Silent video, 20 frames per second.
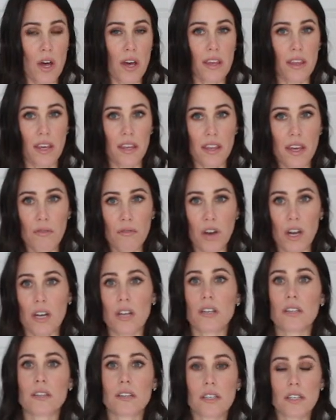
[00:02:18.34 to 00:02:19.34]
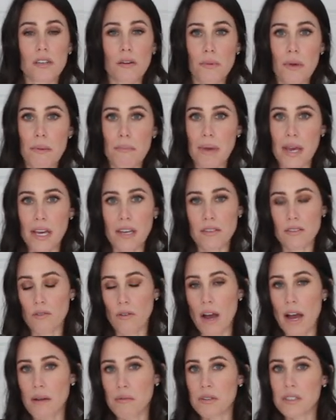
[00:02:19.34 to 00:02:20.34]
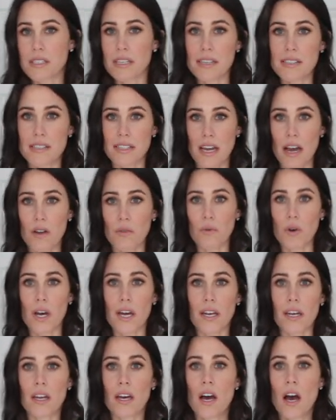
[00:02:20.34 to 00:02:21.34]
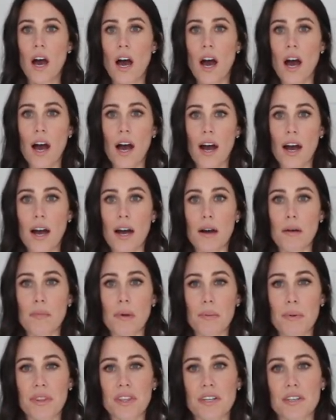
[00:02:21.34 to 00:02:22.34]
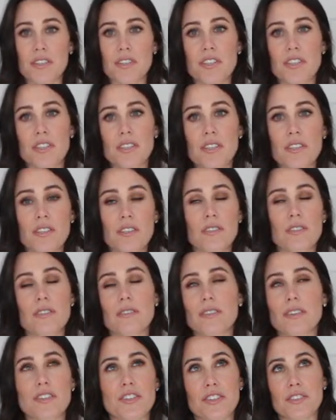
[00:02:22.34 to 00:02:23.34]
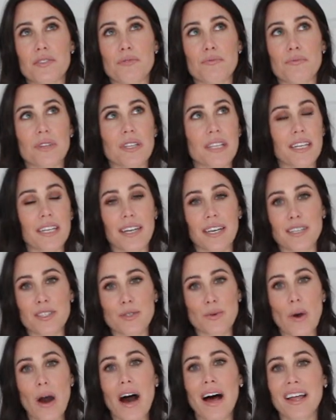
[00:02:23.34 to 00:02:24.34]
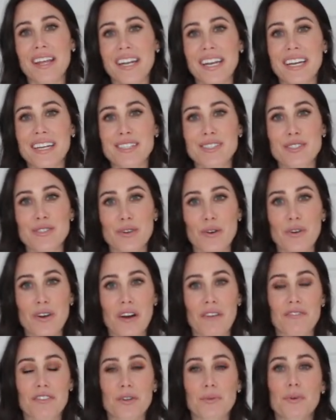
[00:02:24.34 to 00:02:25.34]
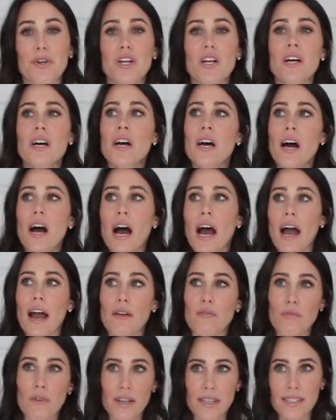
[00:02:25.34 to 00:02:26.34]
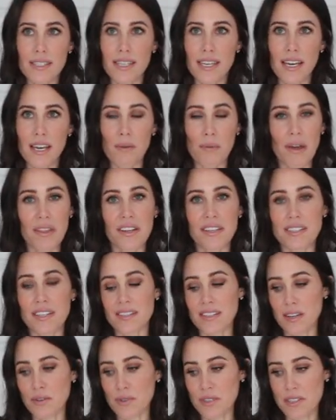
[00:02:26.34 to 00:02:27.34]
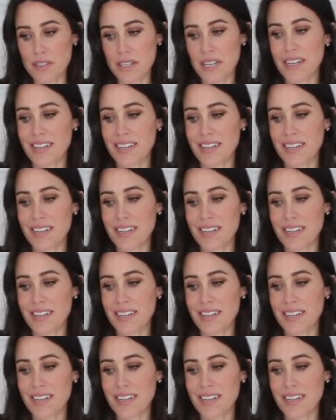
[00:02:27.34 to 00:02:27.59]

I think they run a little bit big, so I would size down one, um, but are just, they're just really nice quality and so comfortable. I was thinking about this as I was